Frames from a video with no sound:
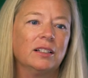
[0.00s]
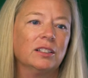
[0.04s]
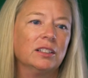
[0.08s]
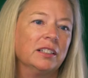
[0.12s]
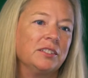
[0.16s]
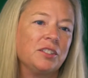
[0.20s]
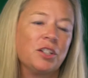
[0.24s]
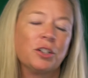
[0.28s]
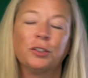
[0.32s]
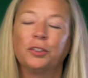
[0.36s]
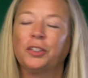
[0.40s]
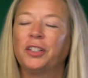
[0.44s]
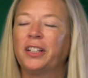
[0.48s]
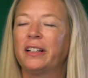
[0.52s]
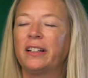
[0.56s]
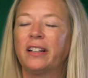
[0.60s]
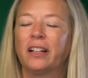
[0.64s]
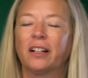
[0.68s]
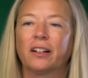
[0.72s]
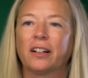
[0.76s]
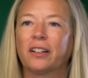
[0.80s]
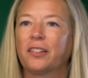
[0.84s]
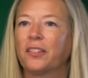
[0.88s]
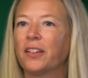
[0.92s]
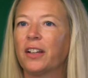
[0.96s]
adult
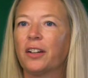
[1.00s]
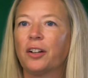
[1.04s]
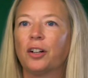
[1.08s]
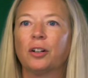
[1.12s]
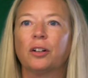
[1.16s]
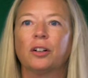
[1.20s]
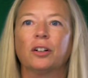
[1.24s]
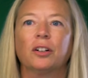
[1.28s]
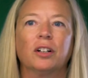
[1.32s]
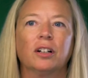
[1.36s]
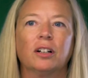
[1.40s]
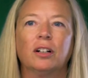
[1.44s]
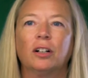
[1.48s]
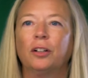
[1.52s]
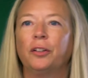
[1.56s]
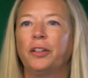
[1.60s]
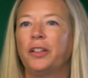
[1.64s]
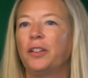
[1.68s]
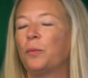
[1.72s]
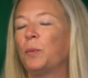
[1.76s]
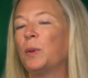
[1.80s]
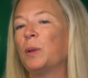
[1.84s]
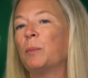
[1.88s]
daycare center, all these